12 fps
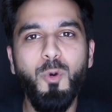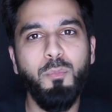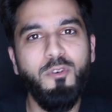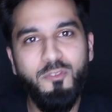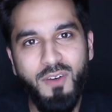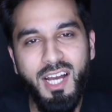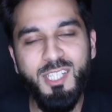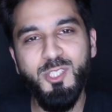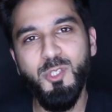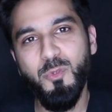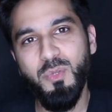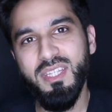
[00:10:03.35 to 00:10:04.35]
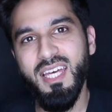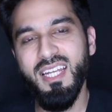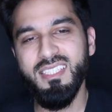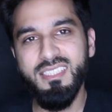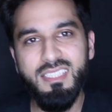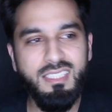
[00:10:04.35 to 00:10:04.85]
will provide you with
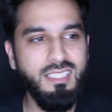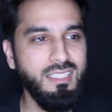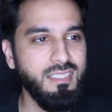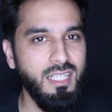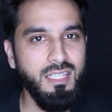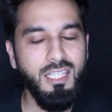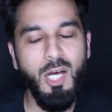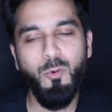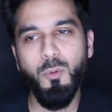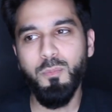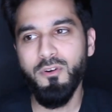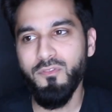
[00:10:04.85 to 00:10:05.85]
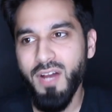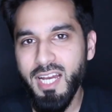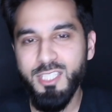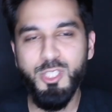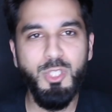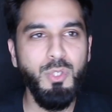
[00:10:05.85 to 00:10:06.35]
that assistance. Allah will
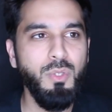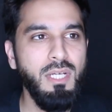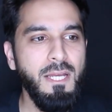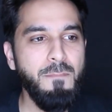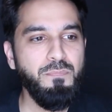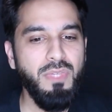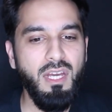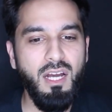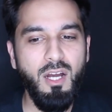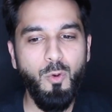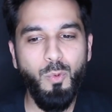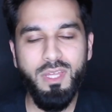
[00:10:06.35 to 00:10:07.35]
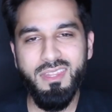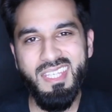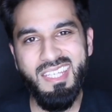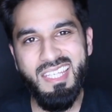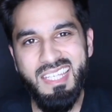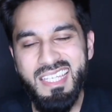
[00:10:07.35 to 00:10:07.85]
provide you uh, with
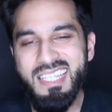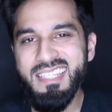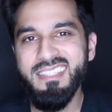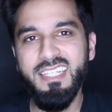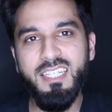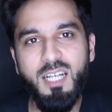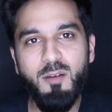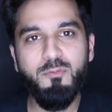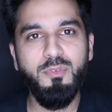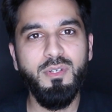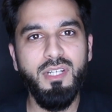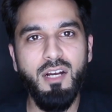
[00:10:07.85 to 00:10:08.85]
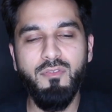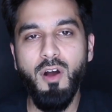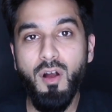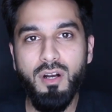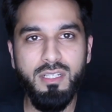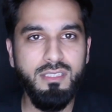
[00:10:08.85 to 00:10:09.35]
the ease and comfort of
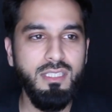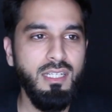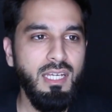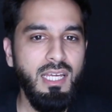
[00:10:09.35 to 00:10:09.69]
heart.